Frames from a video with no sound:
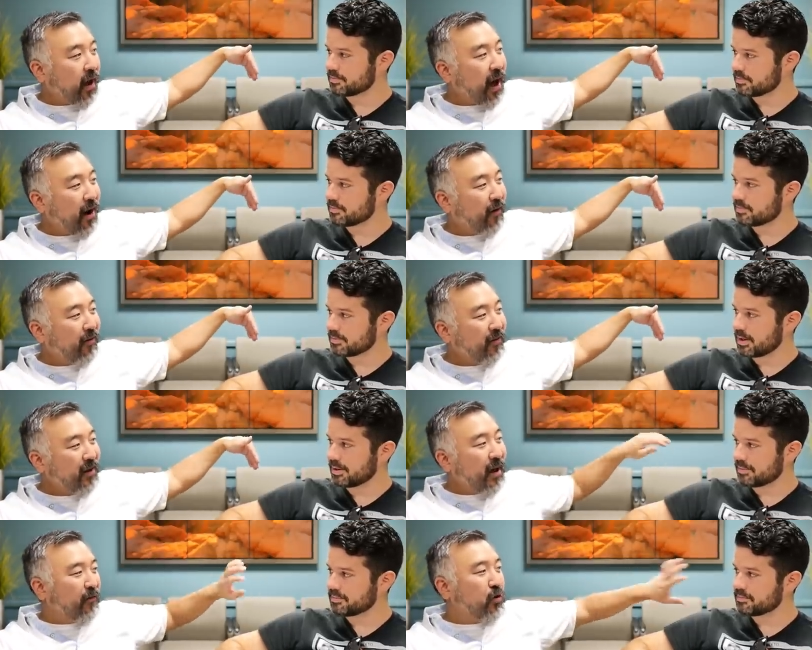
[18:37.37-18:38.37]
Speaker 1: how.
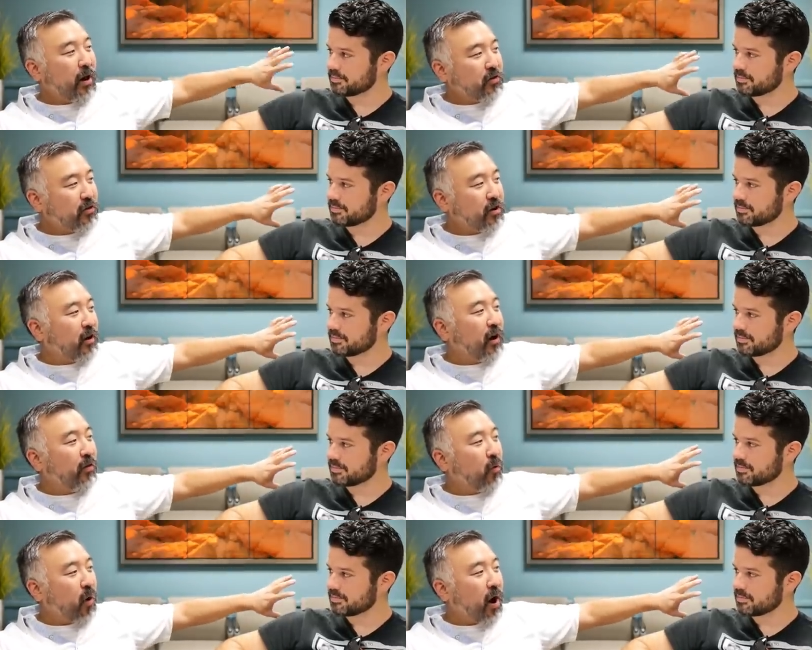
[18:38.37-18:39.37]
Yeah. If you guys are stick on
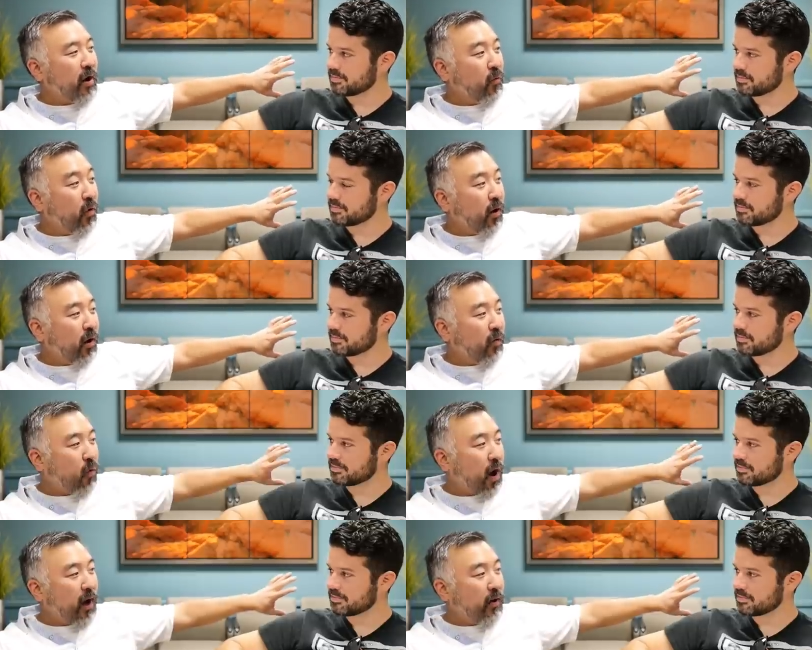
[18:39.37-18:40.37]
the why and uh,
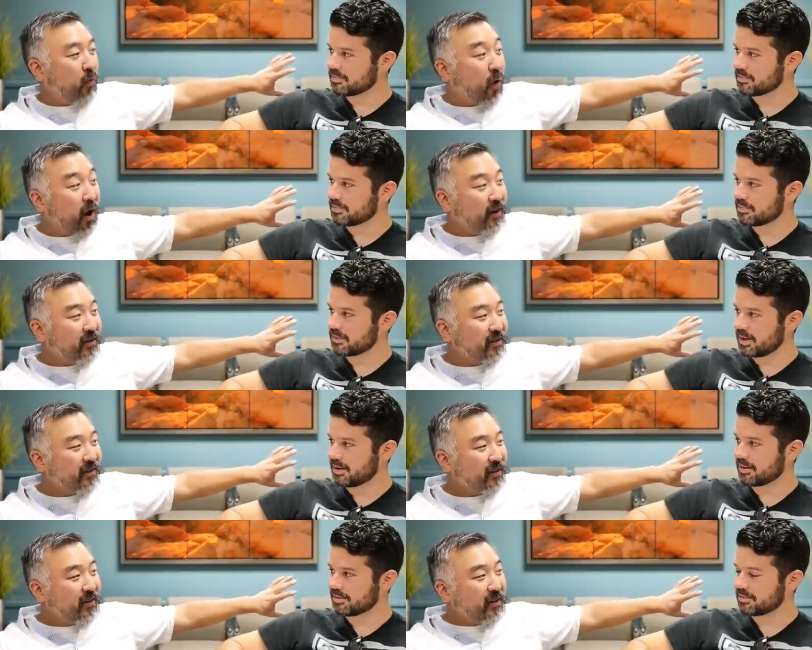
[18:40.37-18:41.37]
why and what,
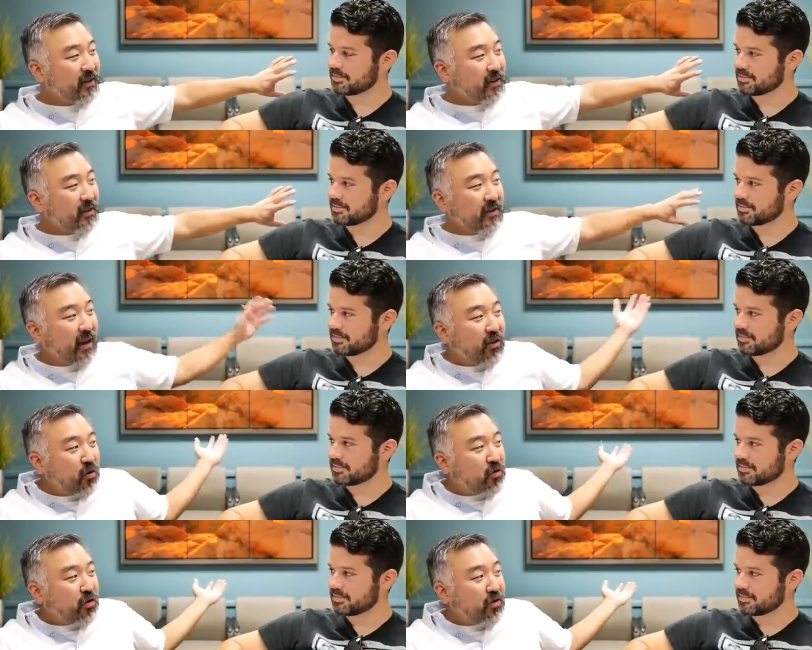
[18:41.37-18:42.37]
yeah. then
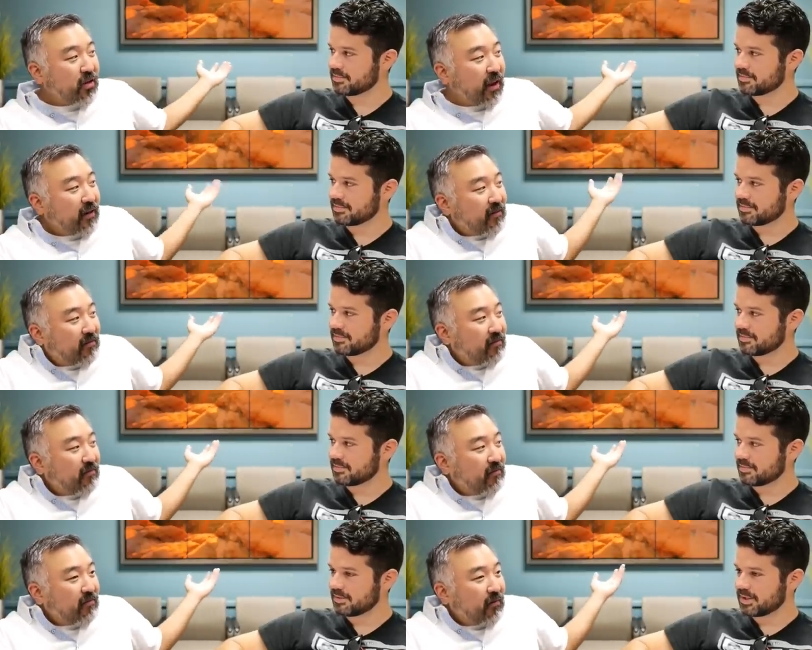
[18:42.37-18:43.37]
you're just like,
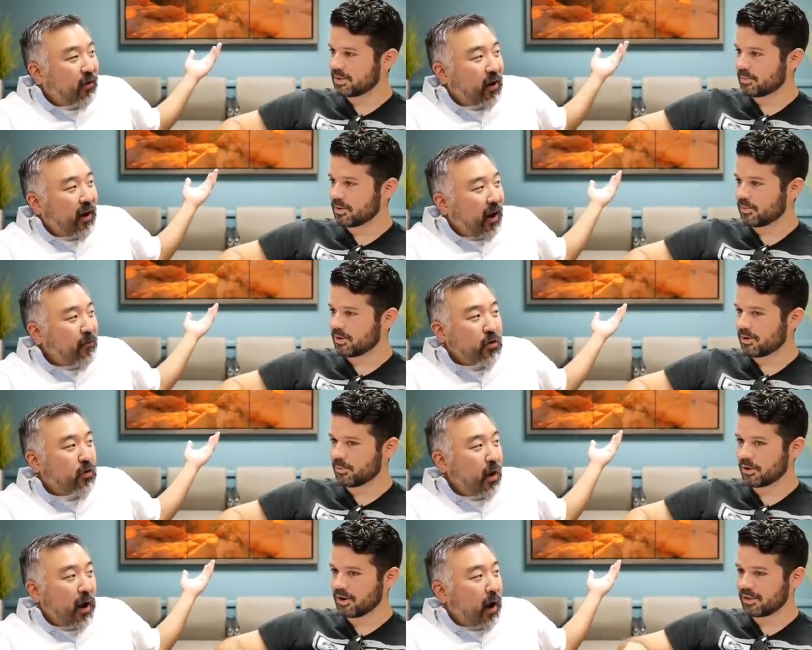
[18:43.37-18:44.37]
Speaker 2: okay, we're I'm all, just
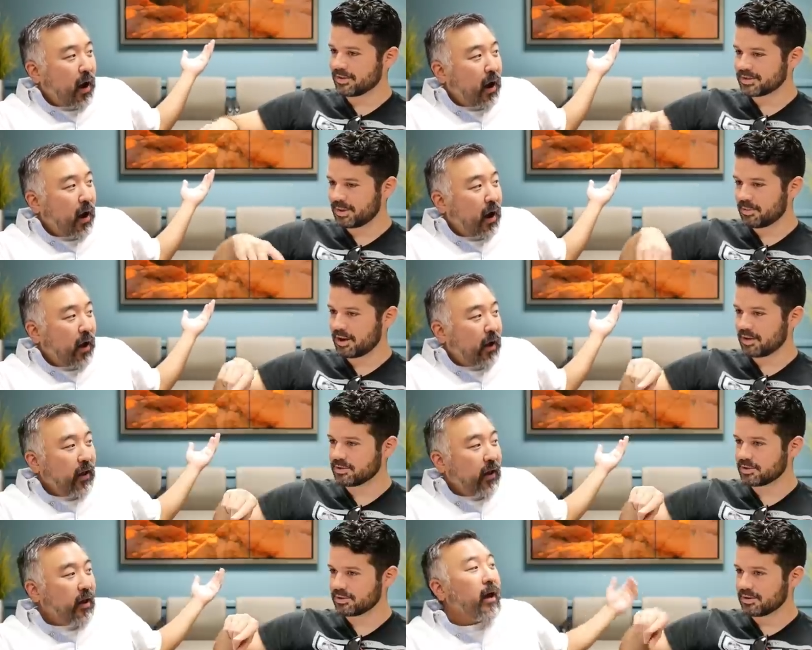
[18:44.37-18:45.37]
we're all on the same page.
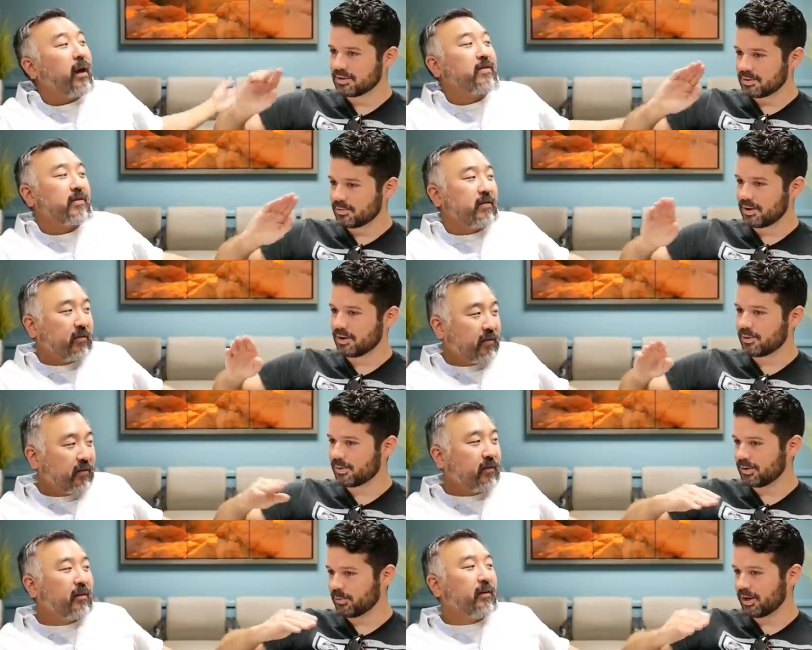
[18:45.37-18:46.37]
Yes. We
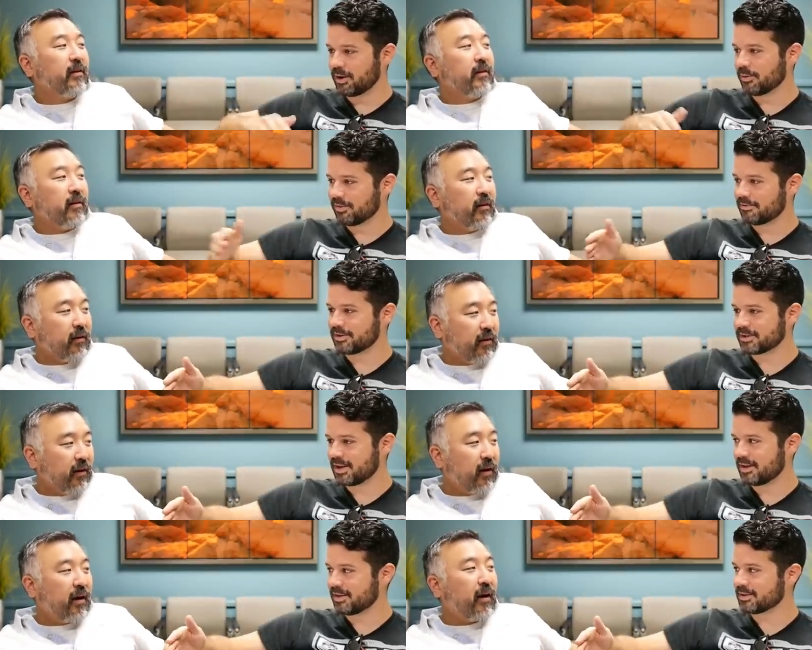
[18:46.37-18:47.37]
know we know where the finish
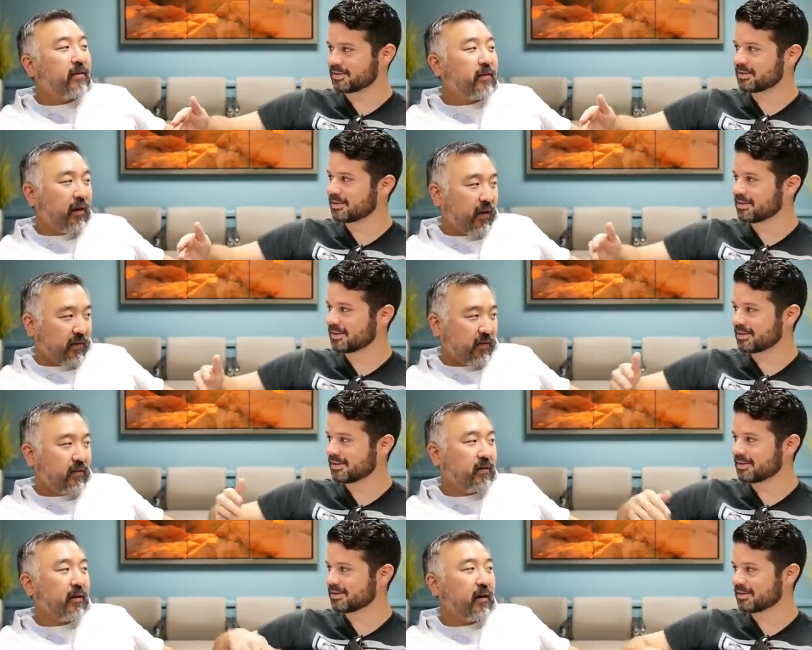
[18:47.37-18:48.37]
line yes, is.
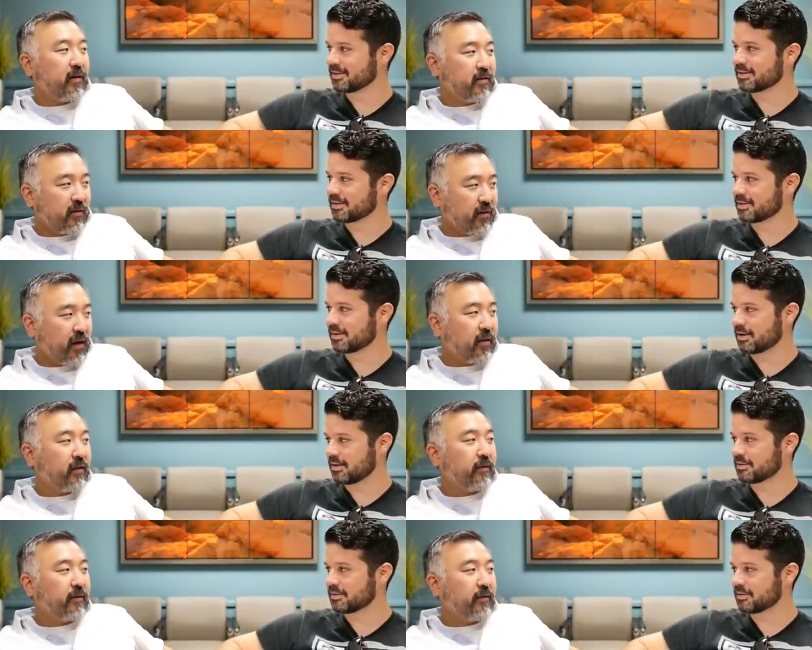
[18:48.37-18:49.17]
Yes. Yes. Yes. Exactly. Yeah.